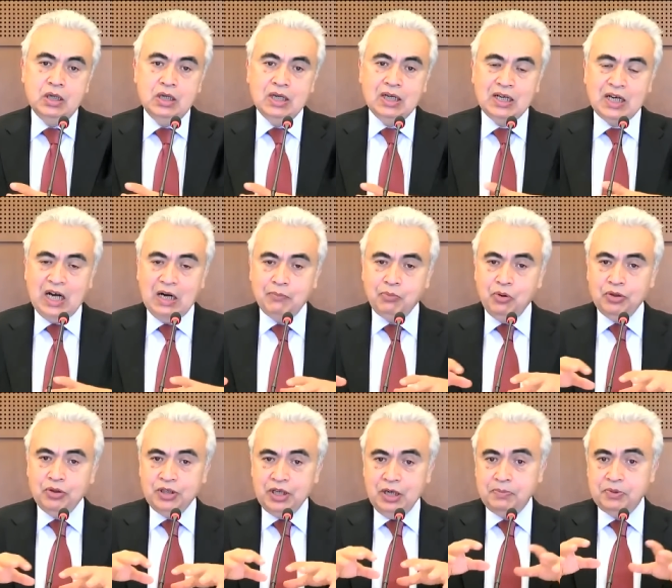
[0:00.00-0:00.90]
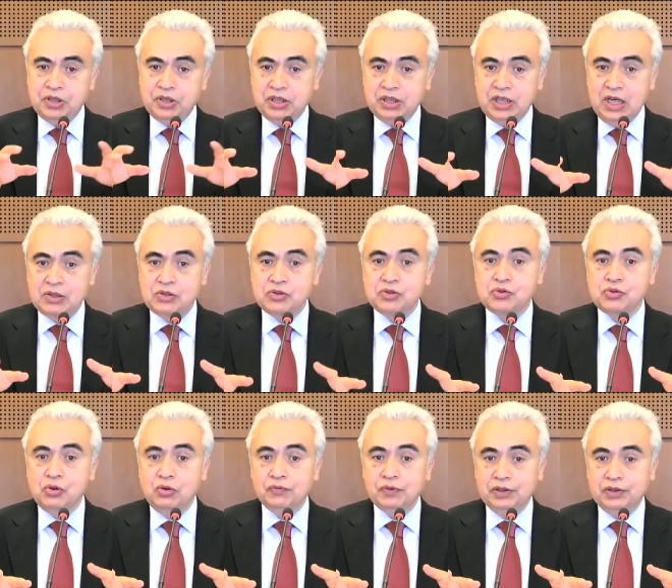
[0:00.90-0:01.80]
Carbon capture can solve
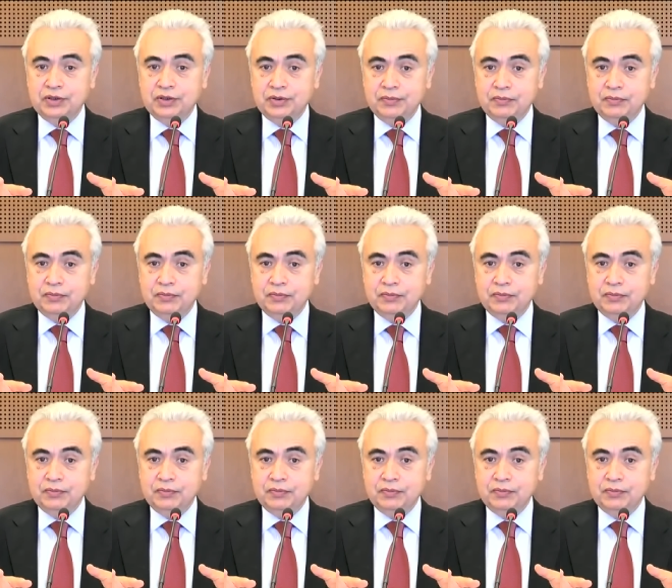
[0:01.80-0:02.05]
it.